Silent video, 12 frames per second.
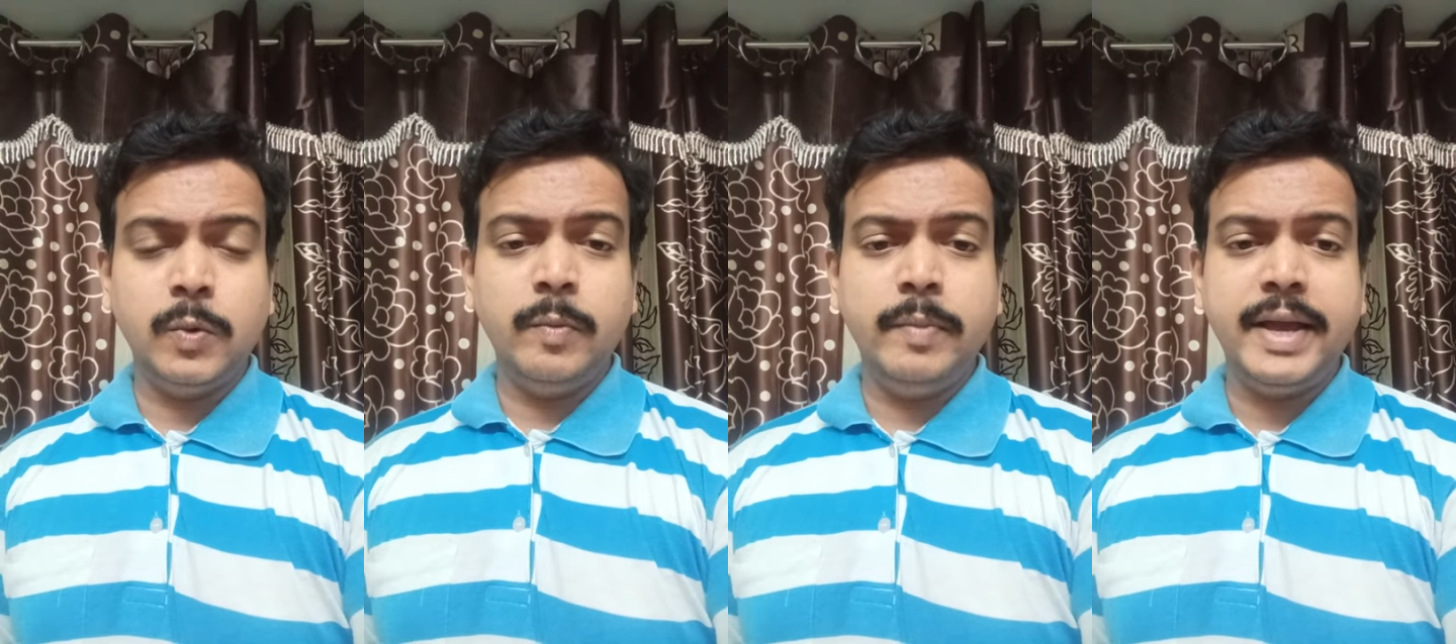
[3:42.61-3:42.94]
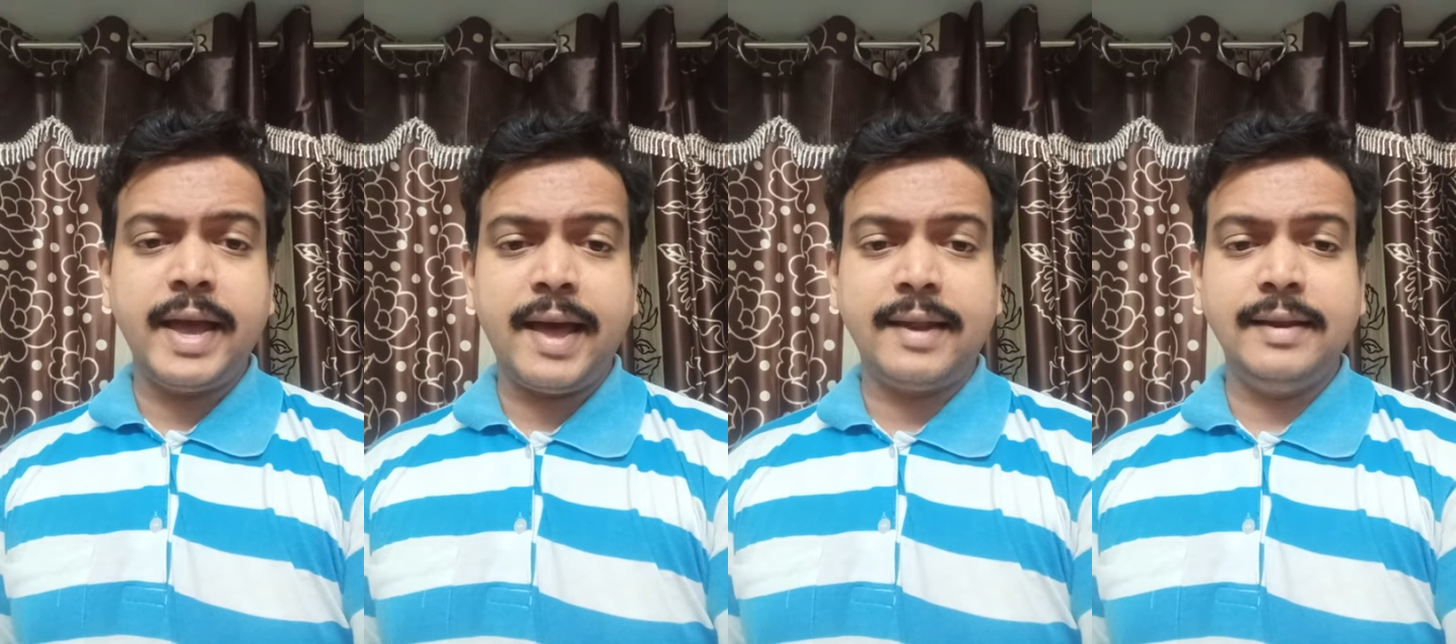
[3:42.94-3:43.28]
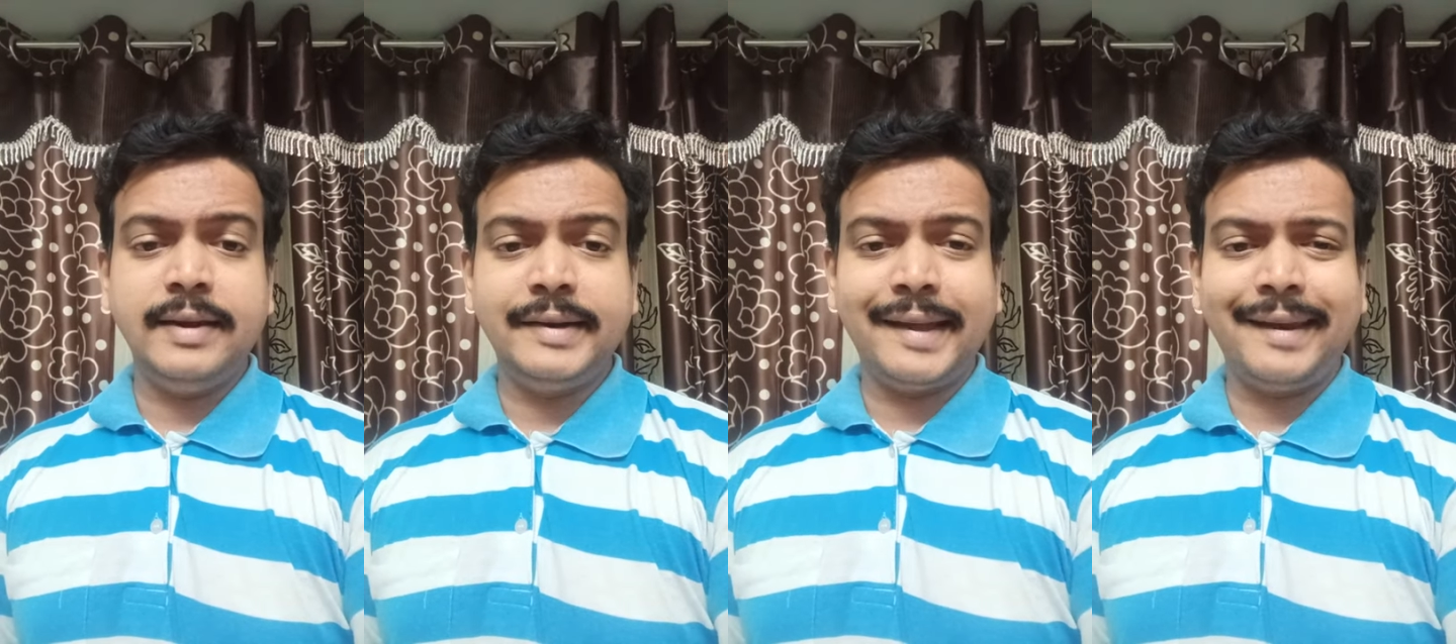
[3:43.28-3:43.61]
would be
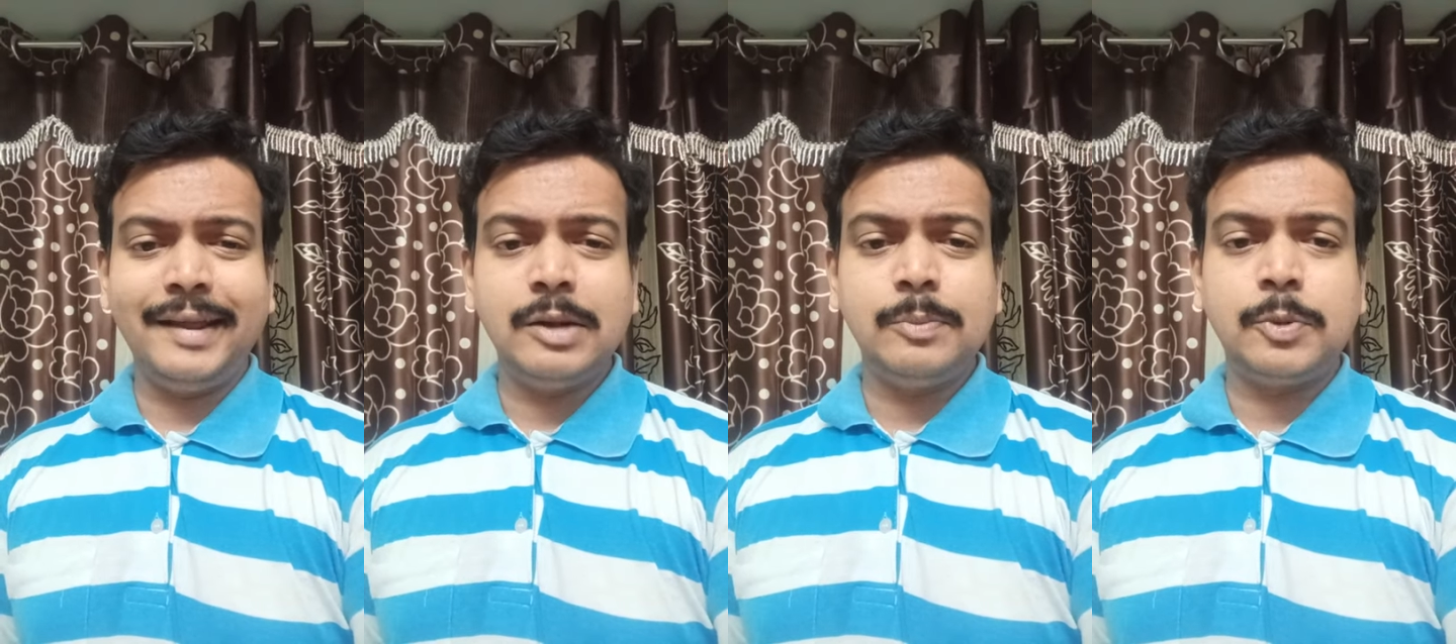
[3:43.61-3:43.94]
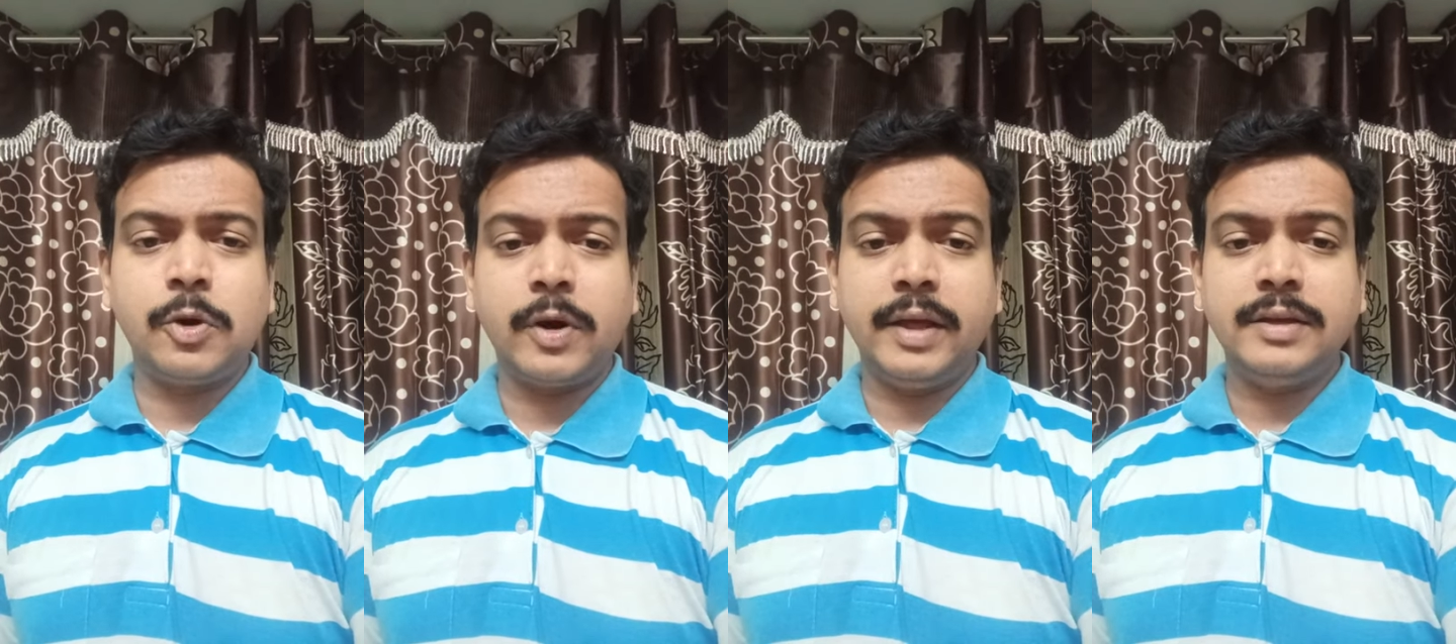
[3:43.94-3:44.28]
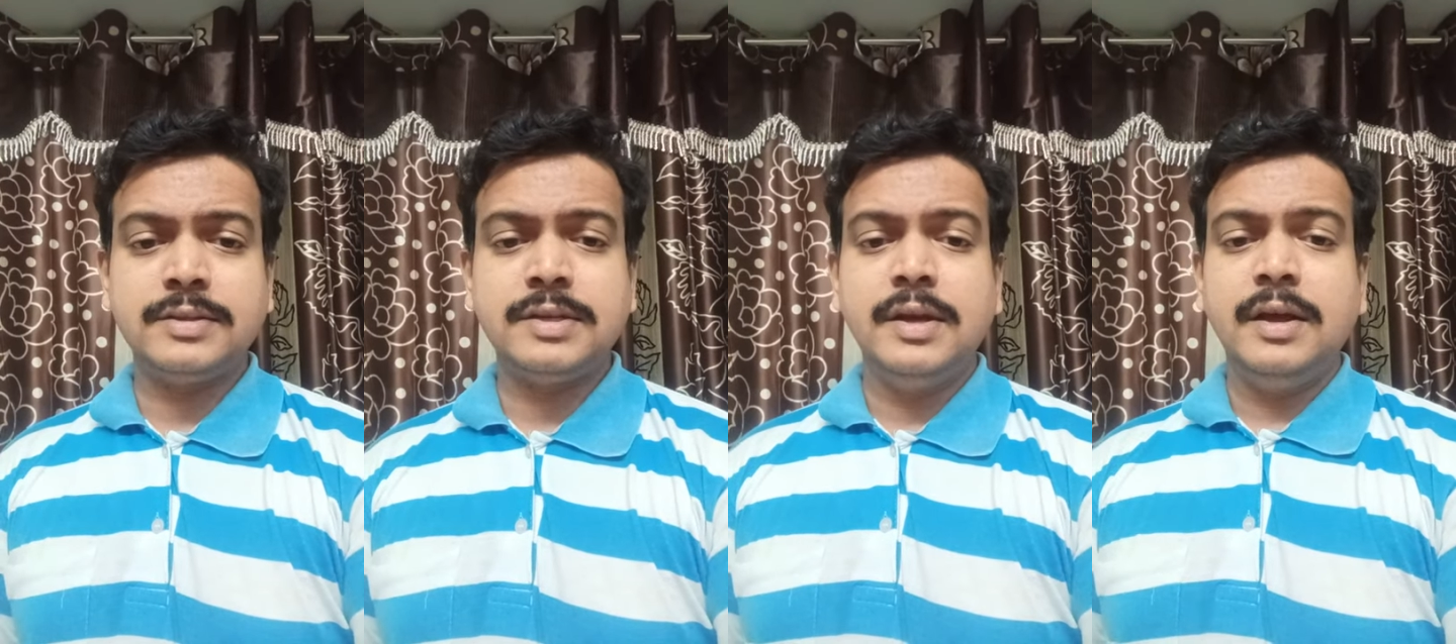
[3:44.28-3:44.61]
handling technical
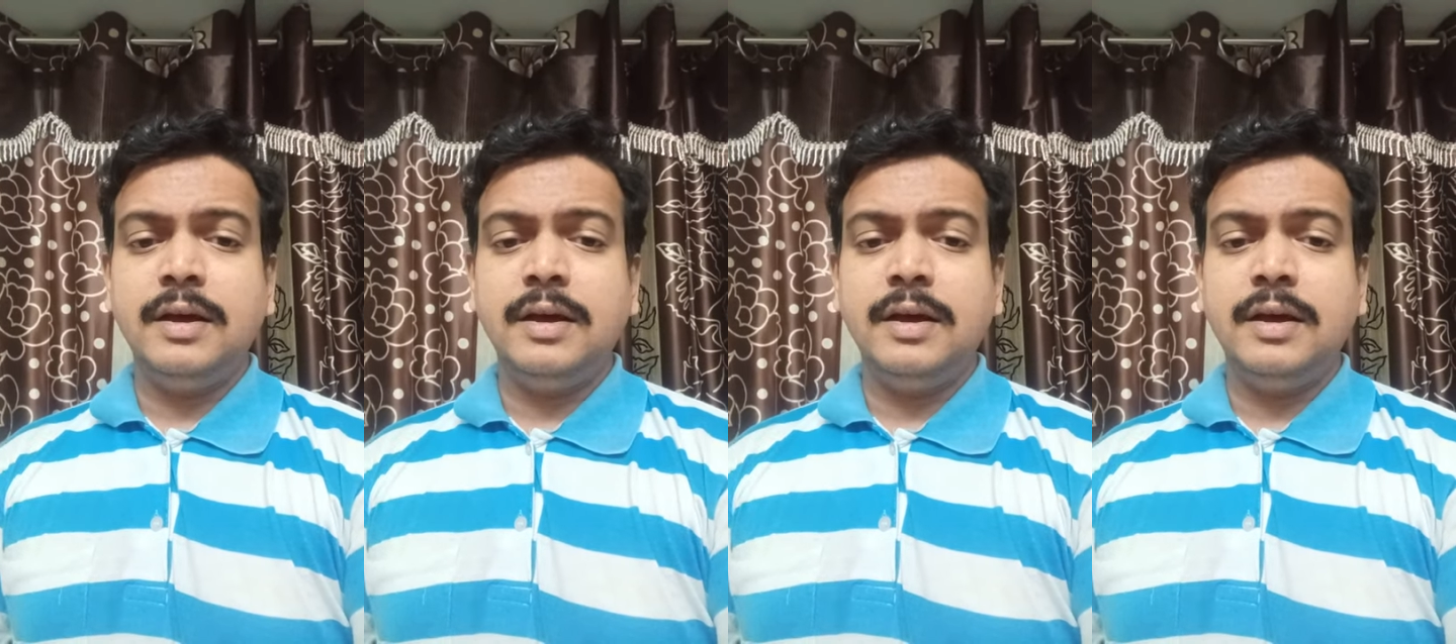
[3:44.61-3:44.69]
products,